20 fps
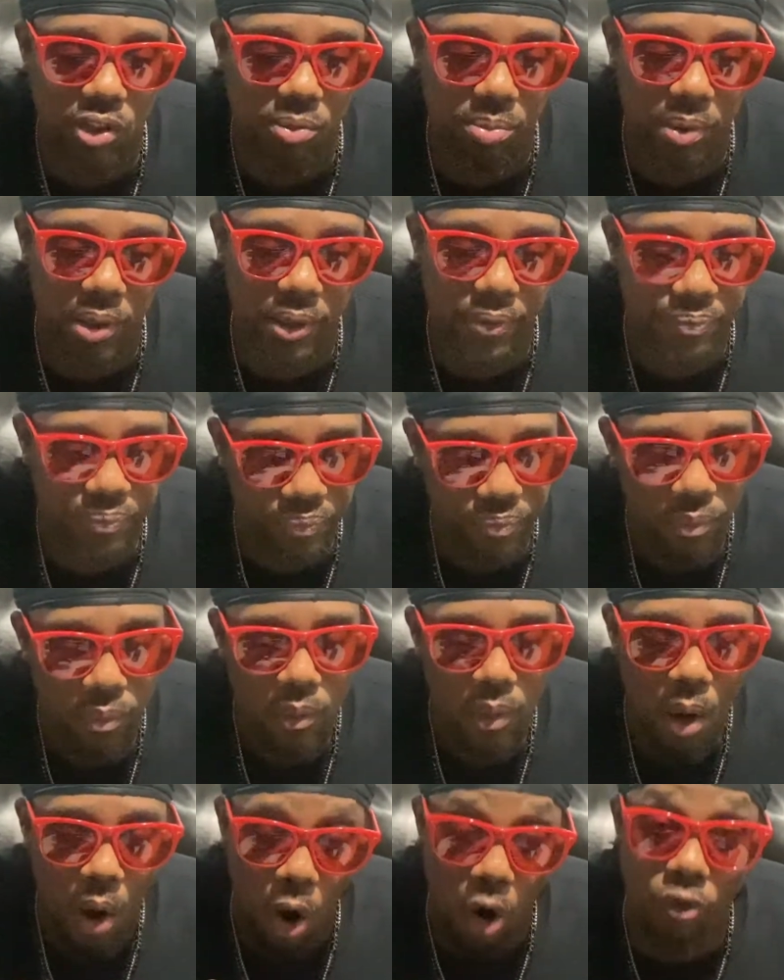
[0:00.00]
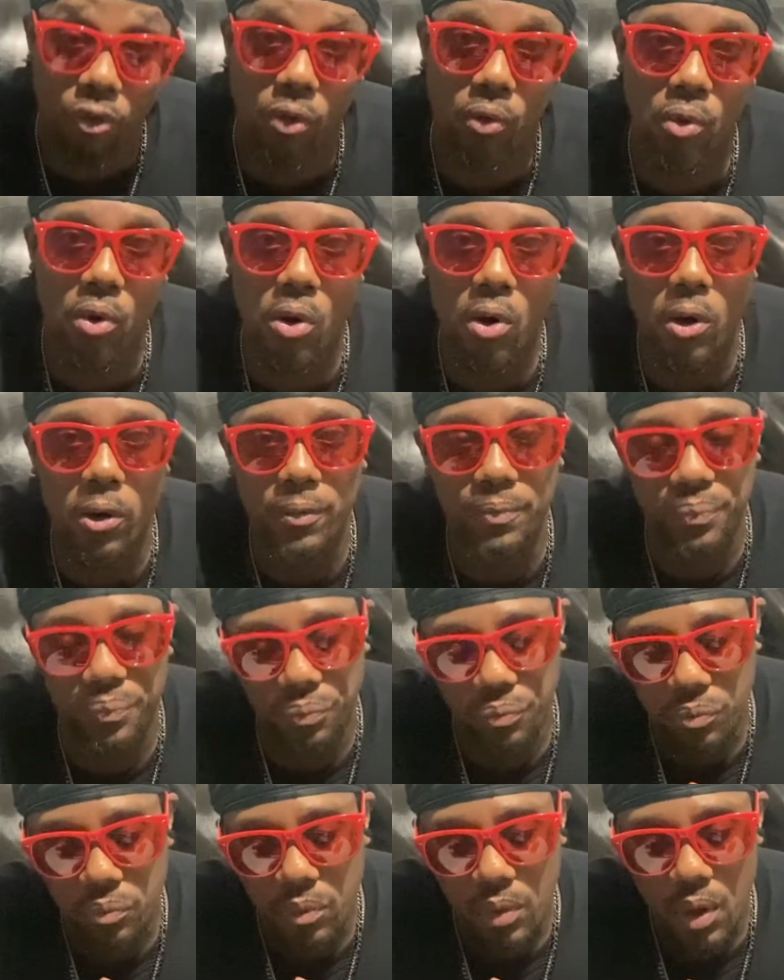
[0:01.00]
But overall,
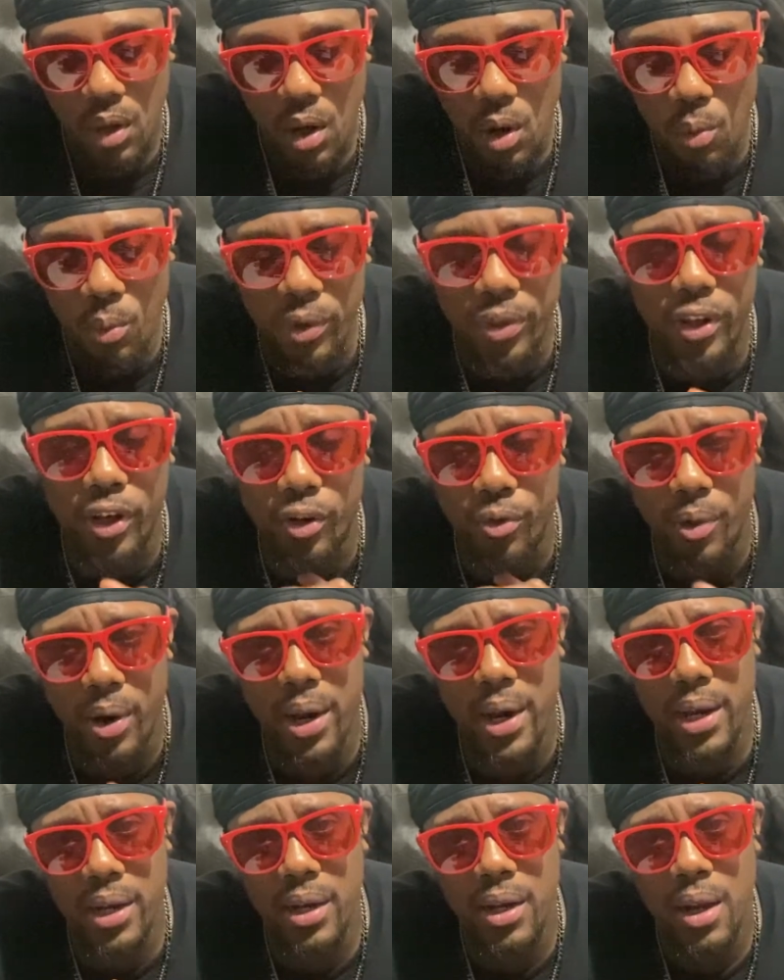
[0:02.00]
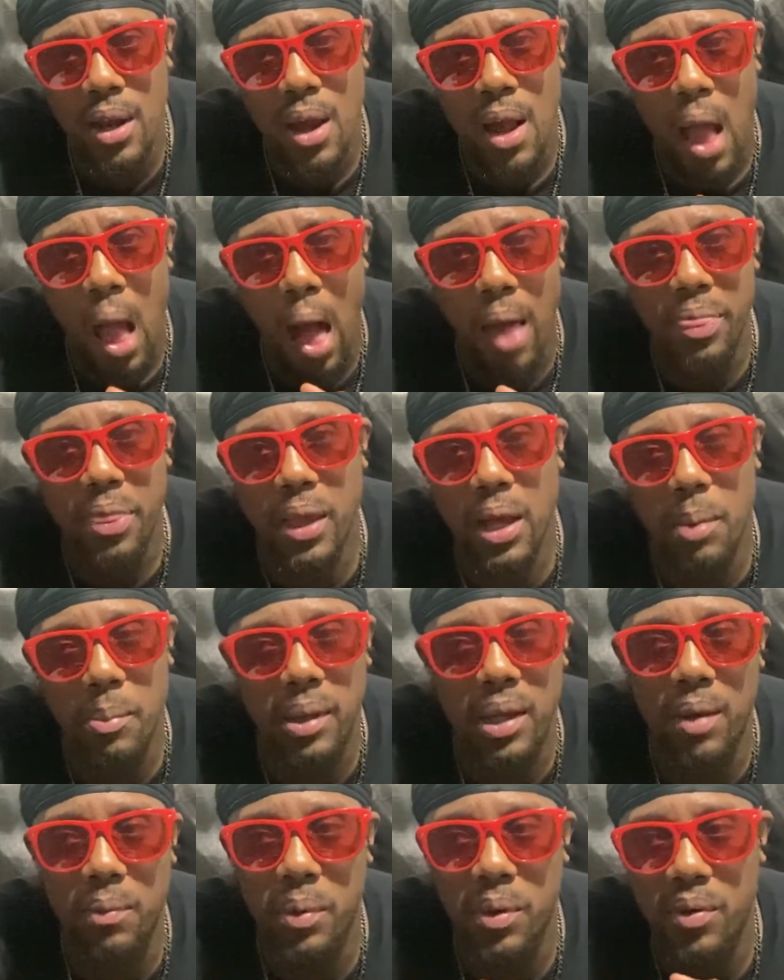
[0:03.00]
with the grade, I think I'm gonna
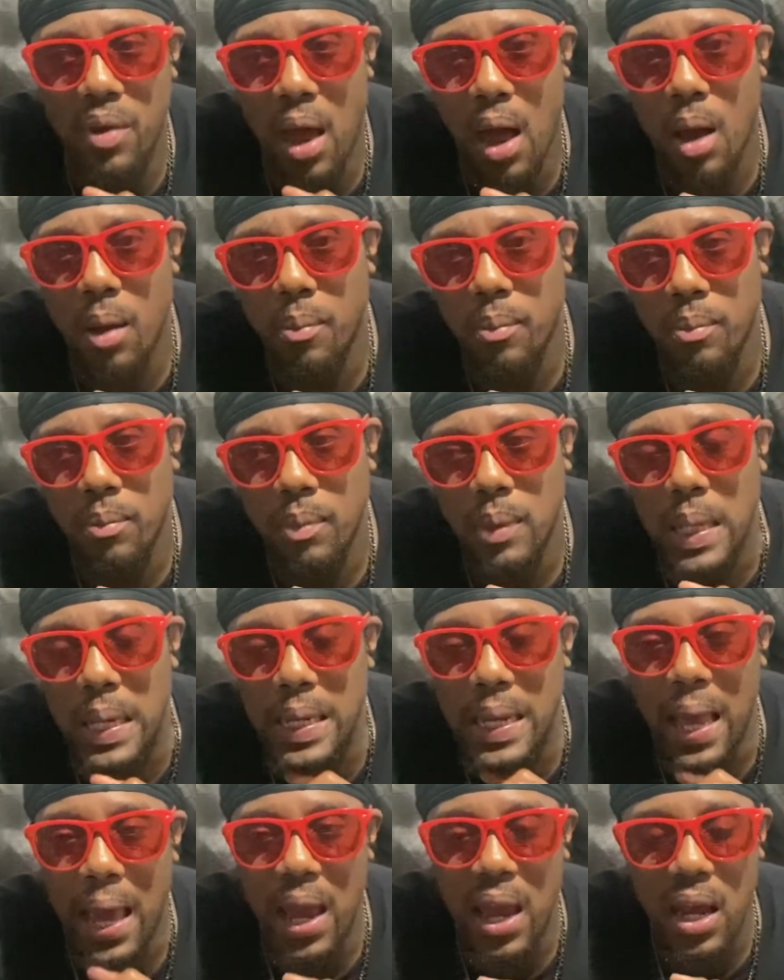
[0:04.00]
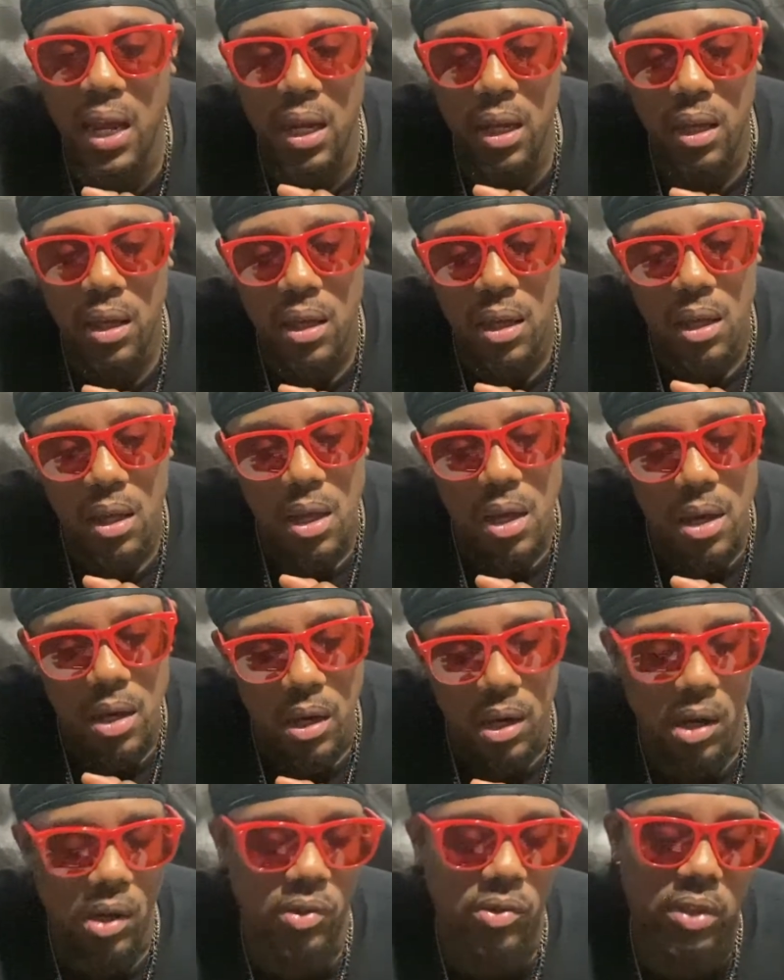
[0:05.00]
give this album an A,
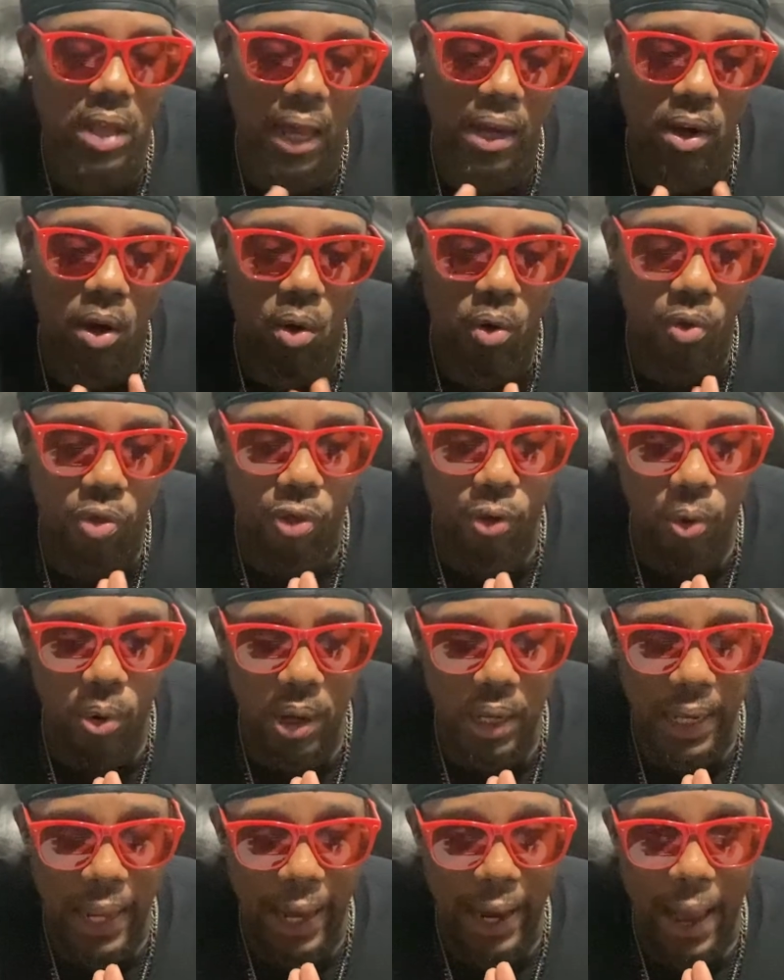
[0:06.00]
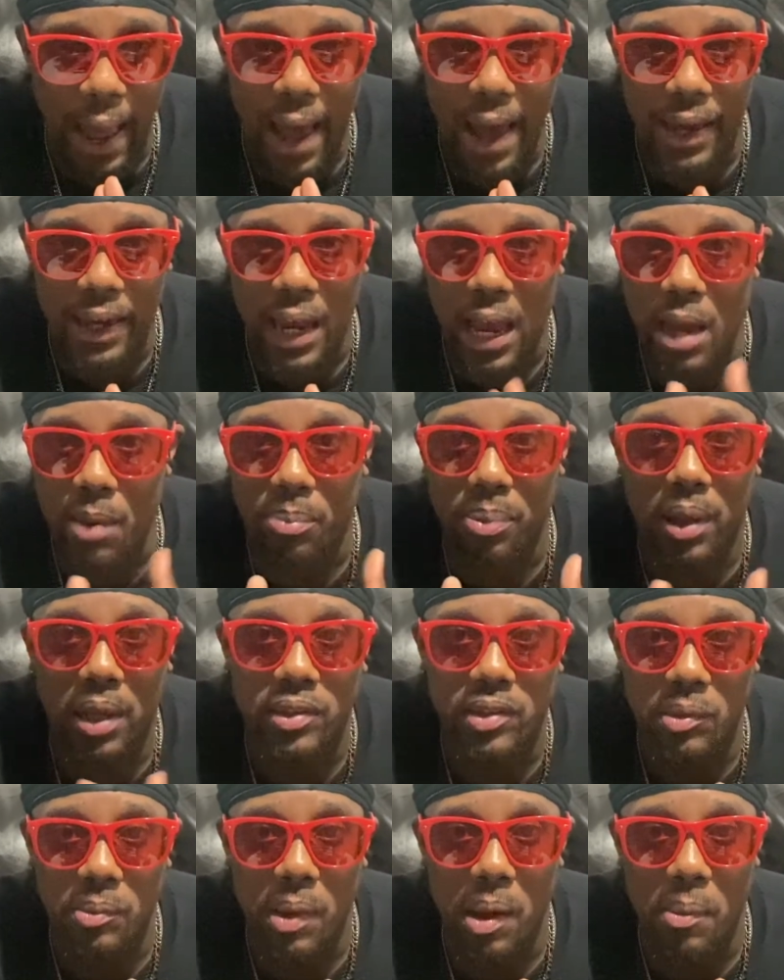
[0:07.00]
cause like going through it, like I had A+
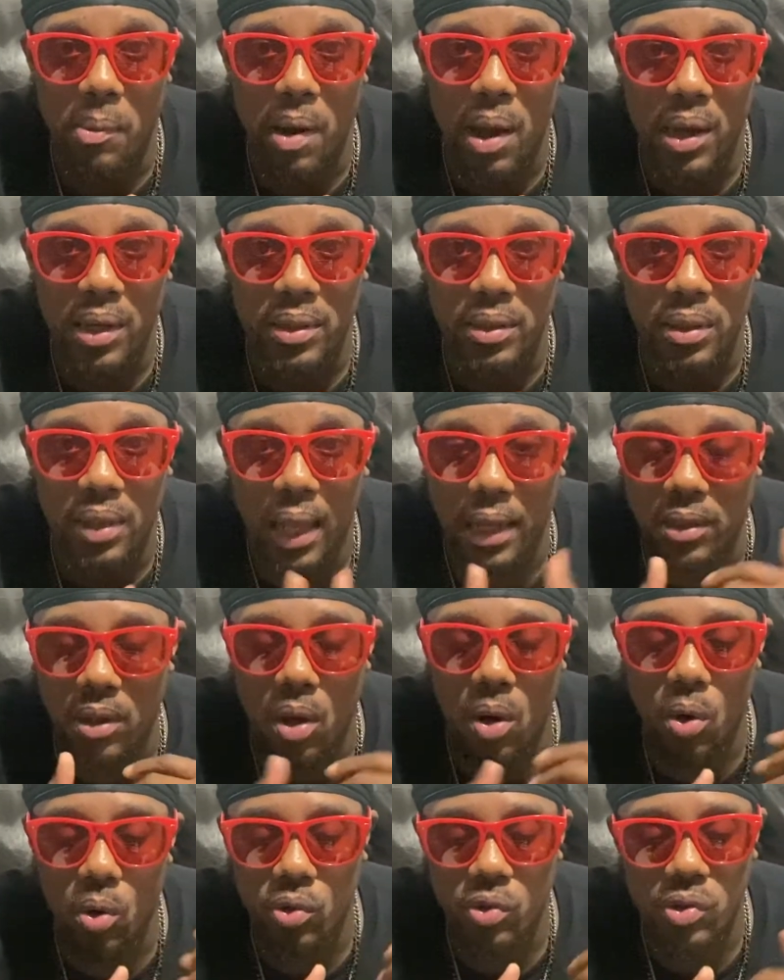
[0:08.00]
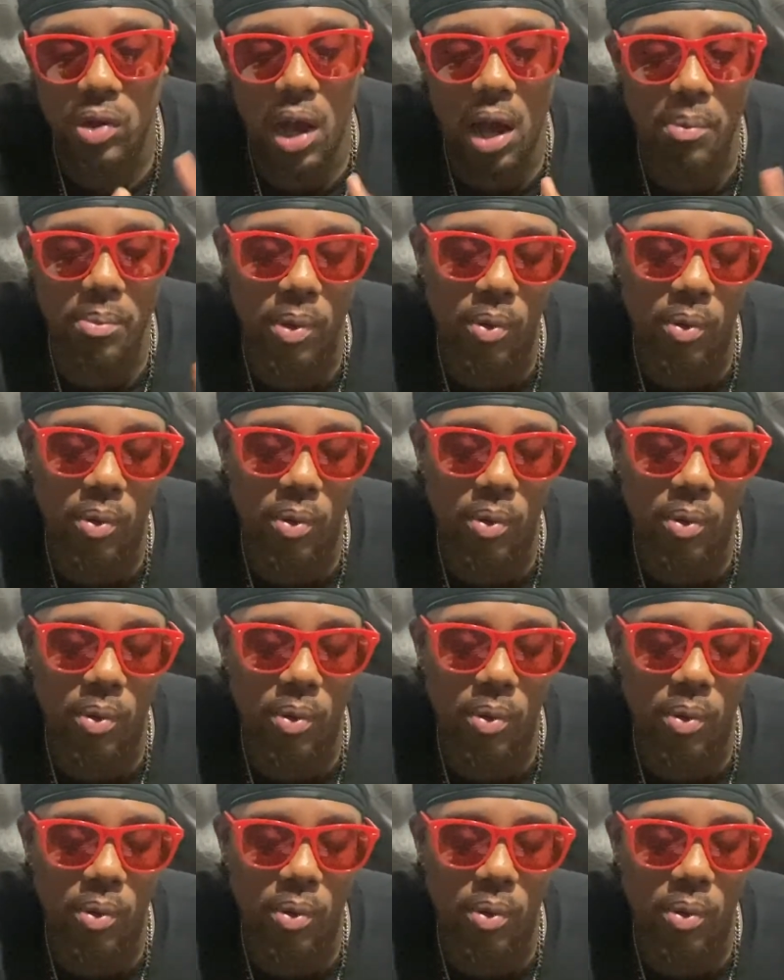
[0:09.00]
in my mind like the whole time.